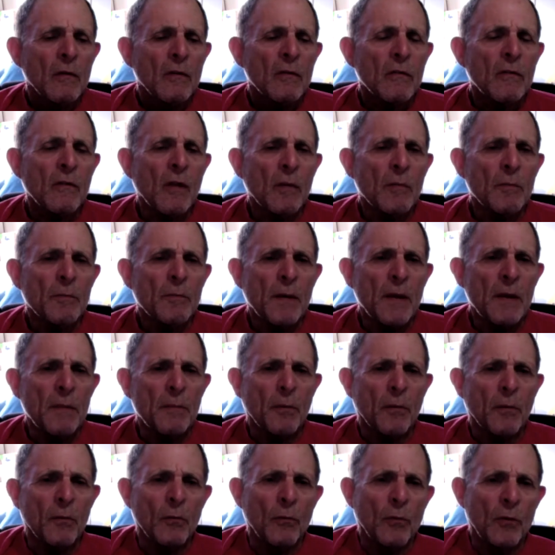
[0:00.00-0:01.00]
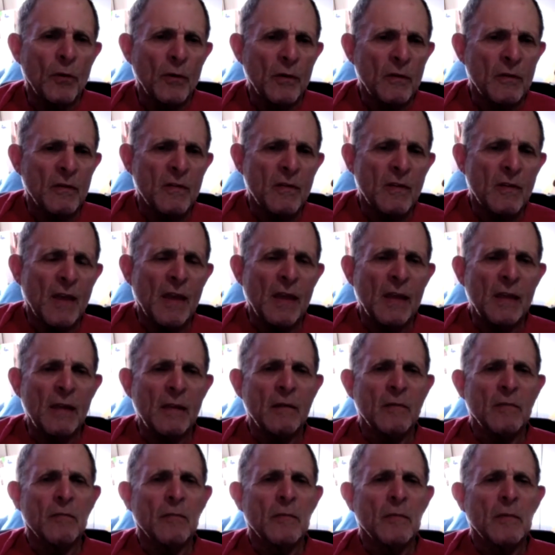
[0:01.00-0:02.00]
Some people would
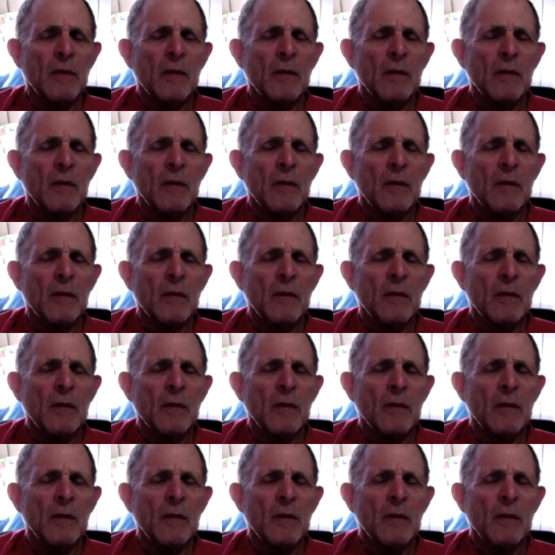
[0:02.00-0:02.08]
say